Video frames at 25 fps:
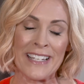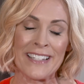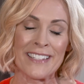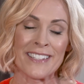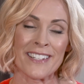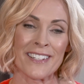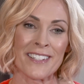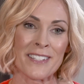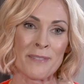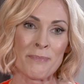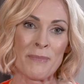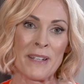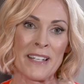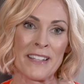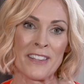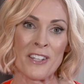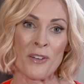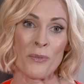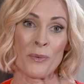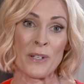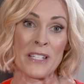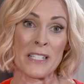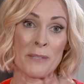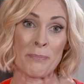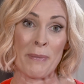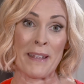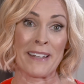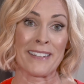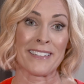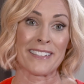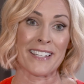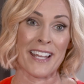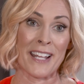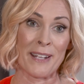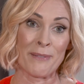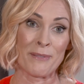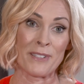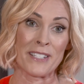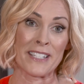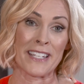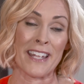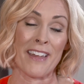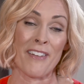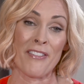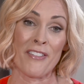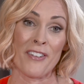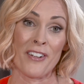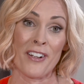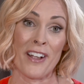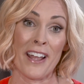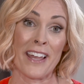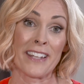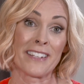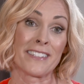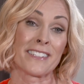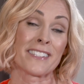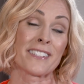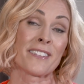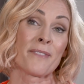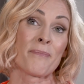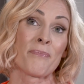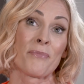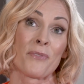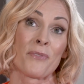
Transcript: It does mean that we spend time together and